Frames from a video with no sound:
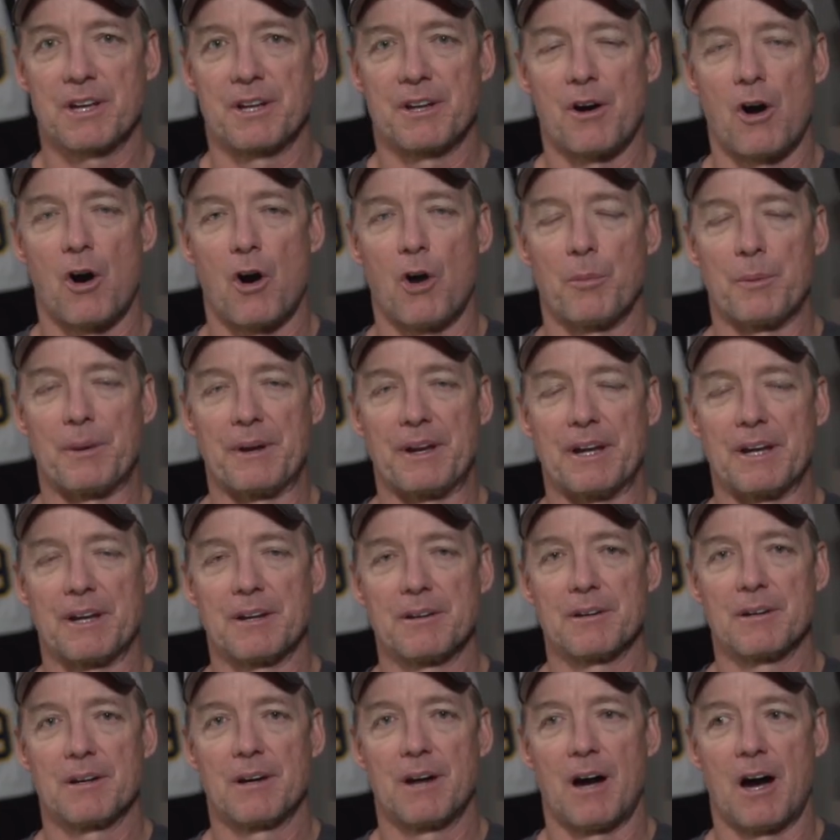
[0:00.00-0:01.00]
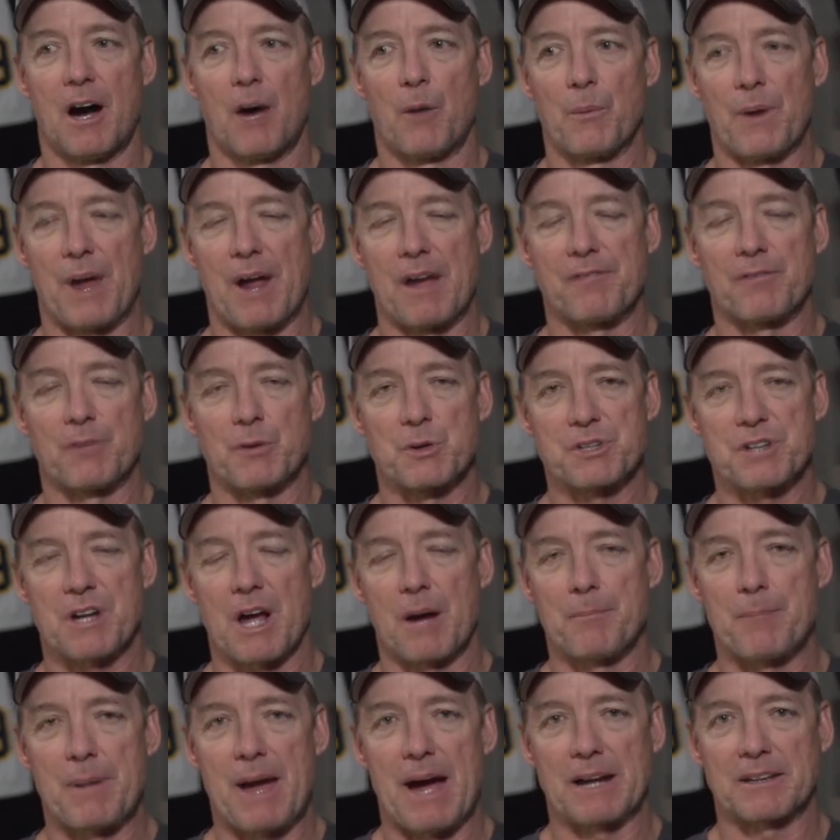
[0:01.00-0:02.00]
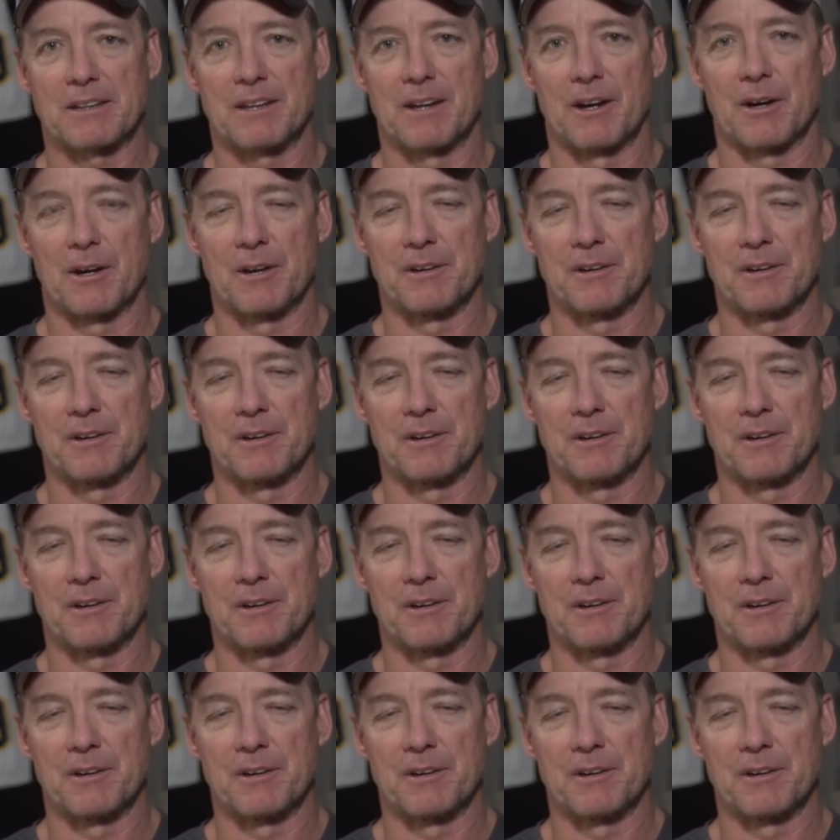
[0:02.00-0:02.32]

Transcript: in Albany uh, when I first got back there,